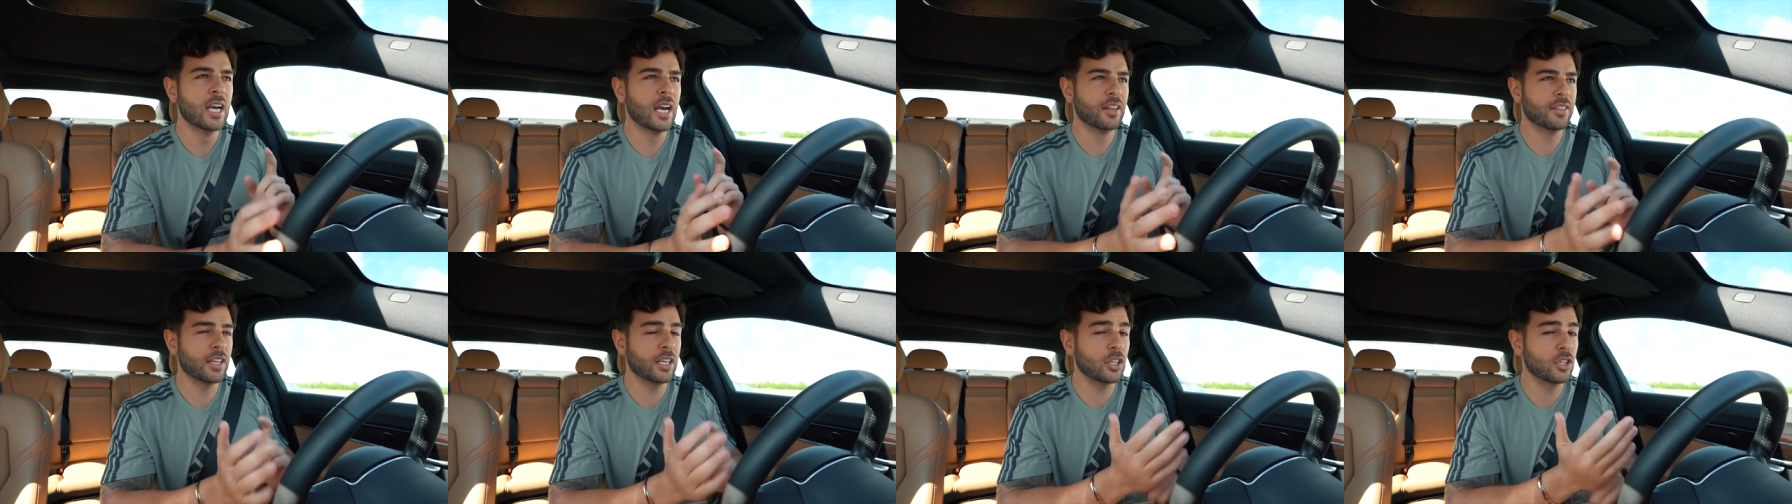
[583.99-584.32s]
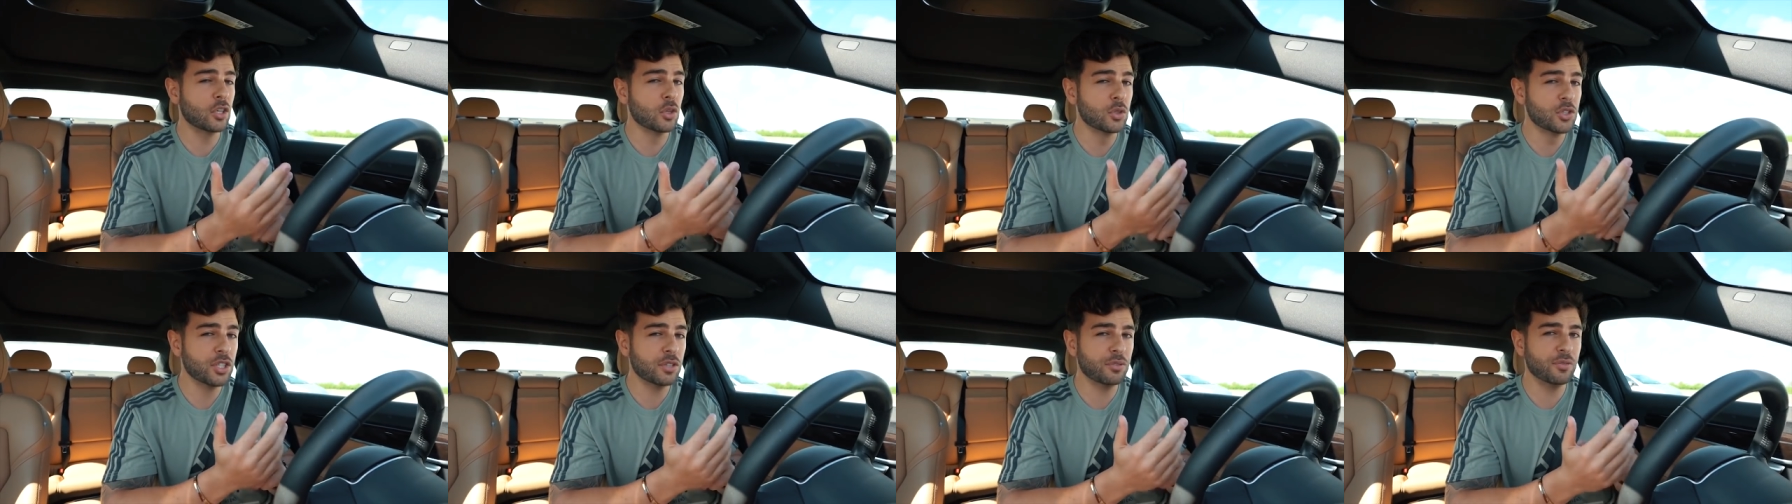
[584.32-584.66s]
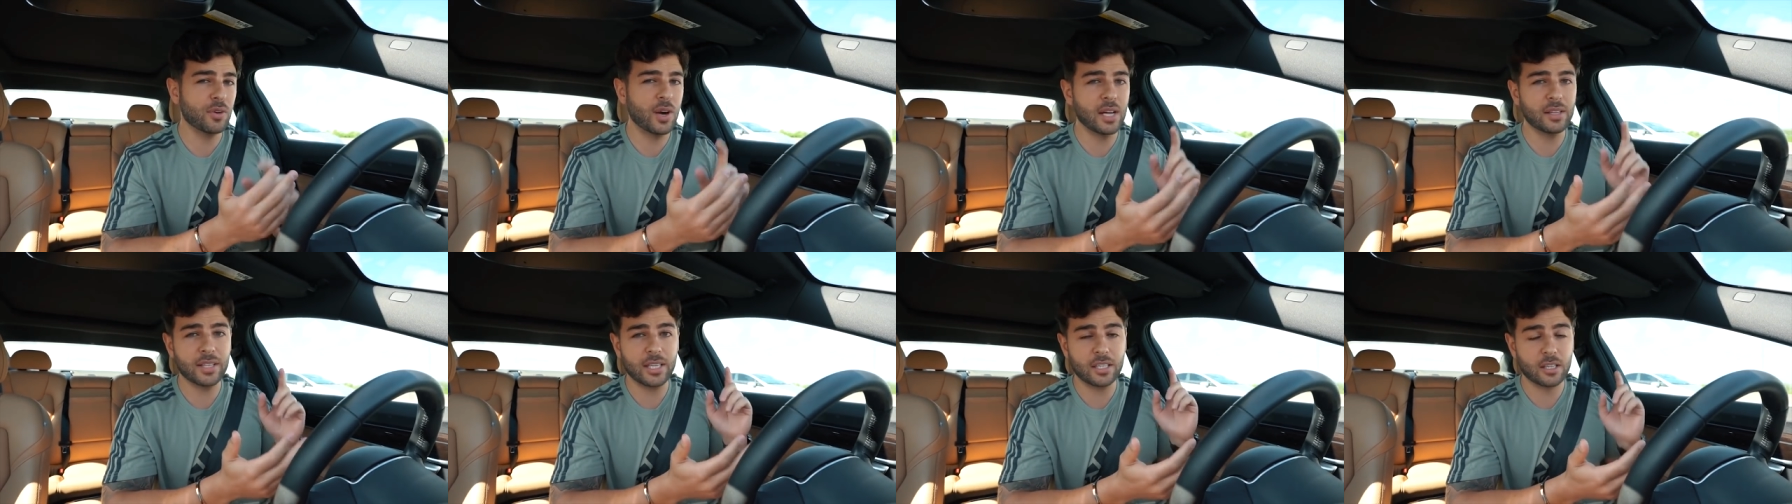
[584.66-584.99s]
I think Gucci
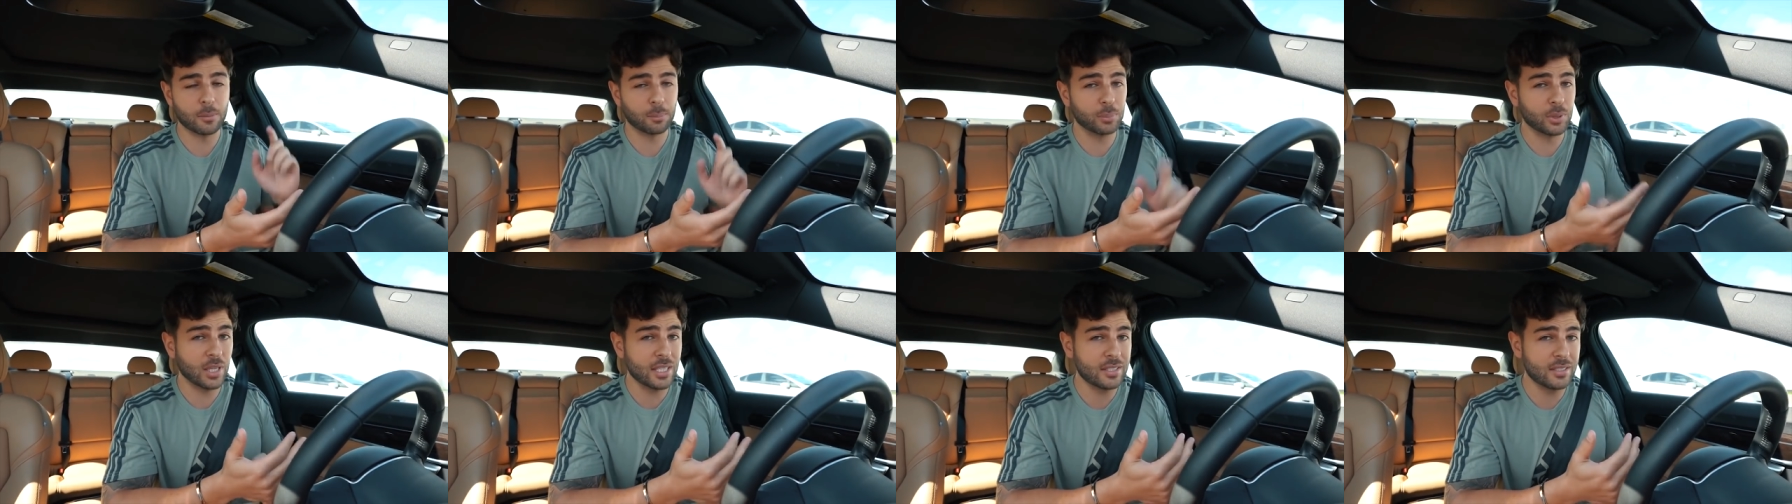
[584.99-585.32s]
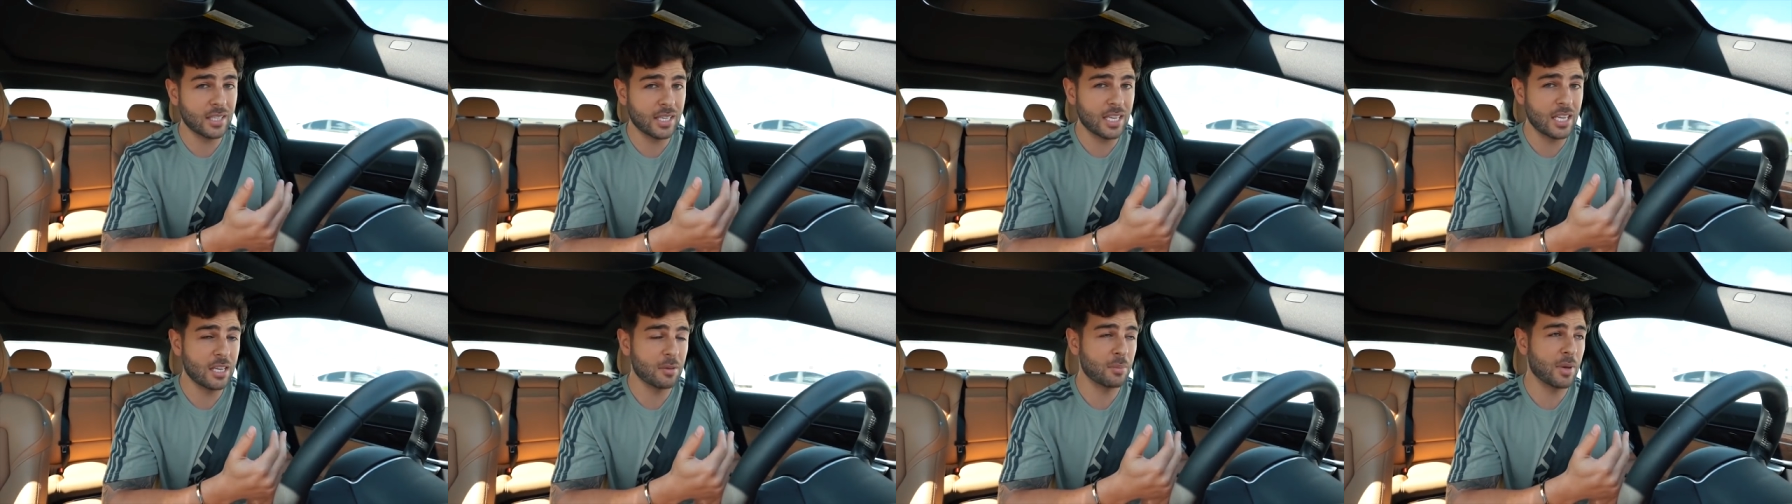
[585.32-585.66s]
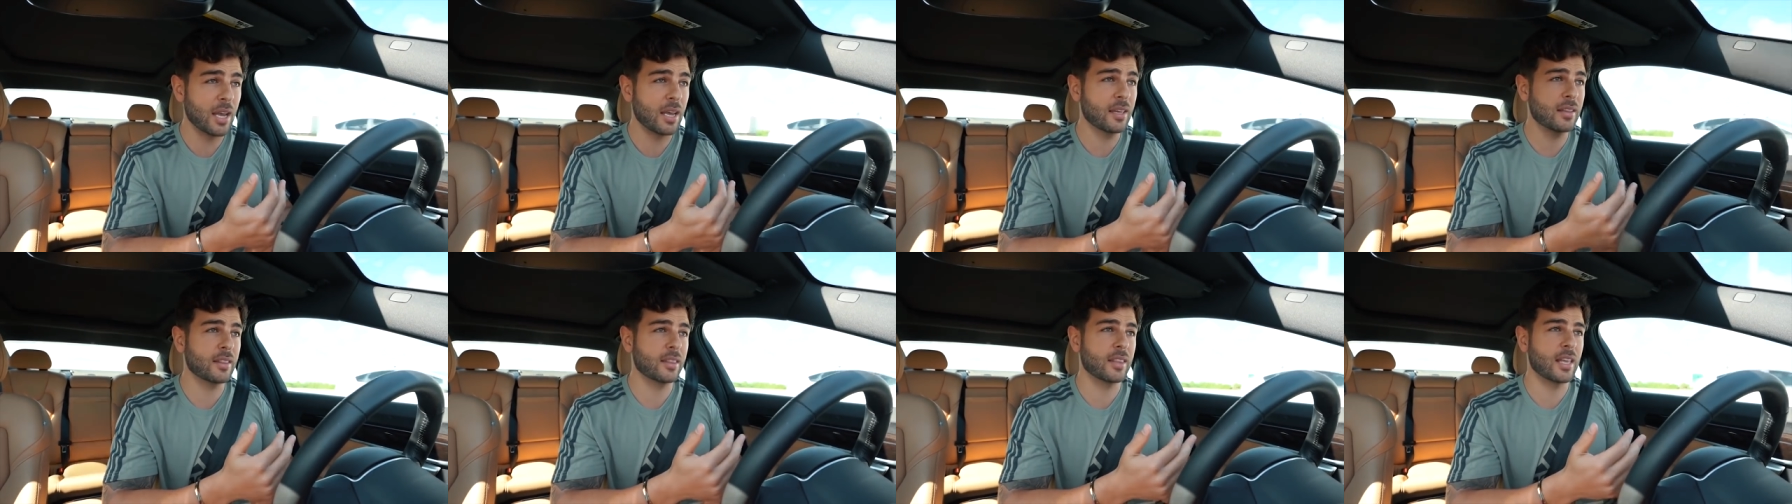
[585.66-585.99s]
filed a complaint to
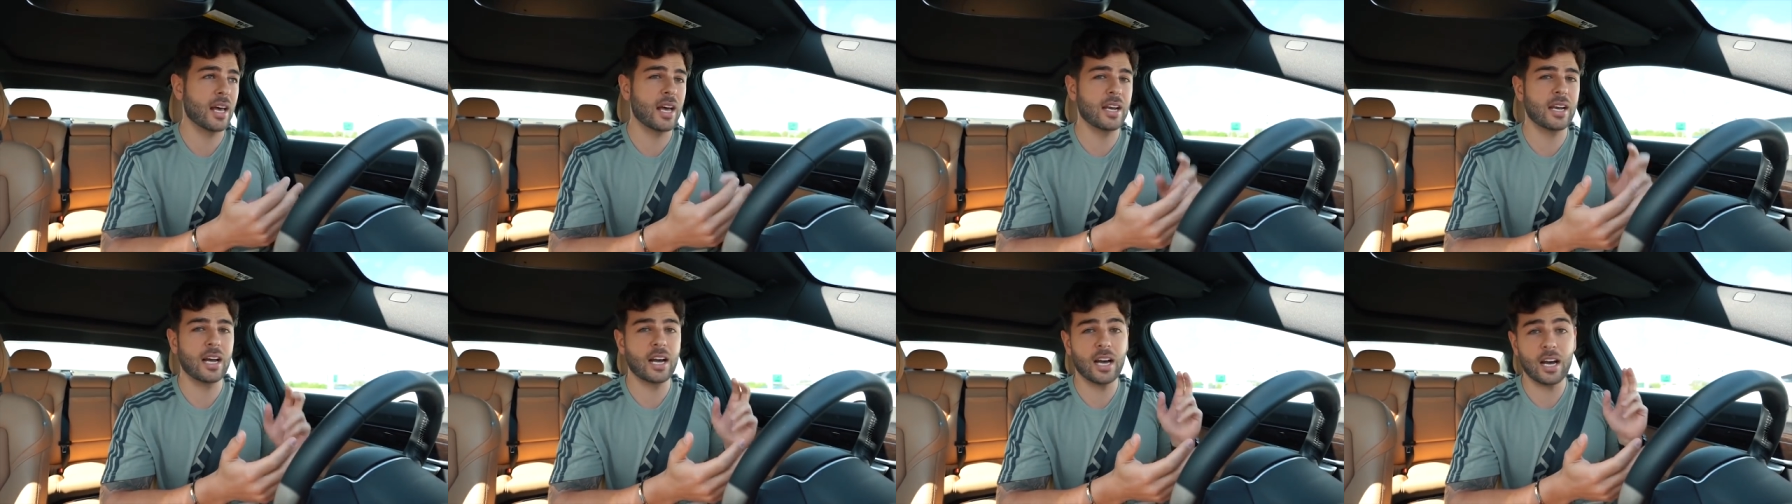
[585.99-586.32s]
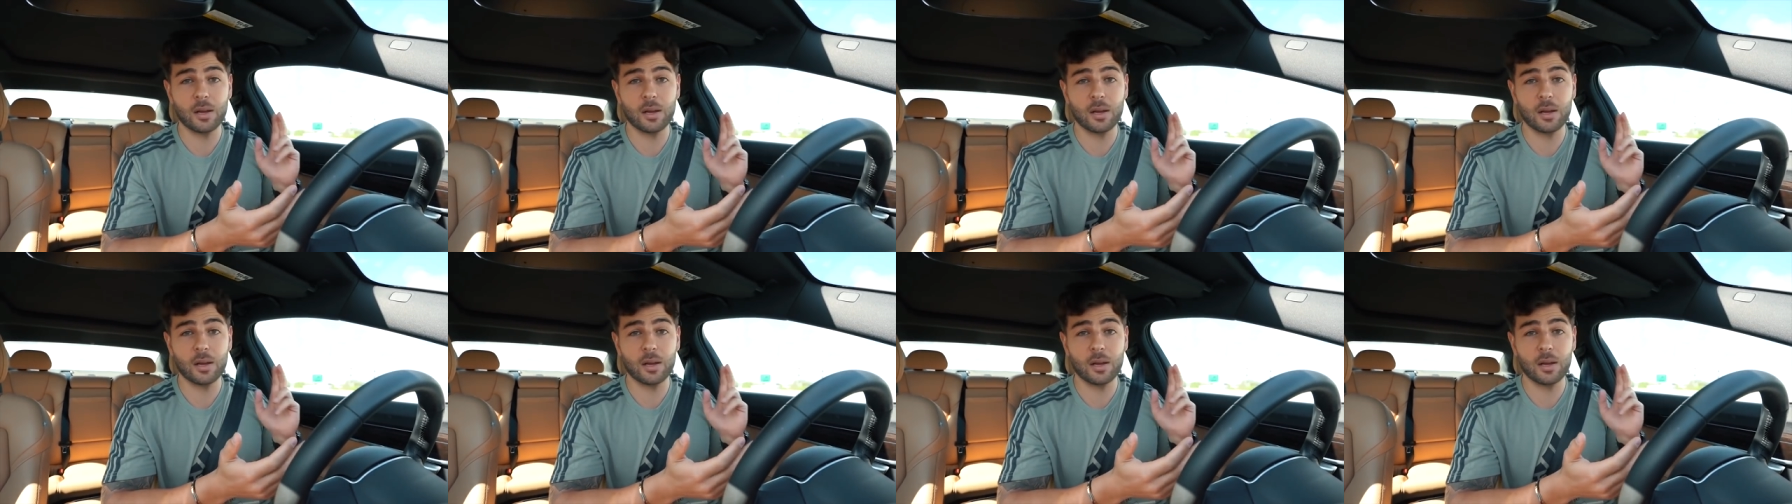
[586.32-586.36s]
eBay that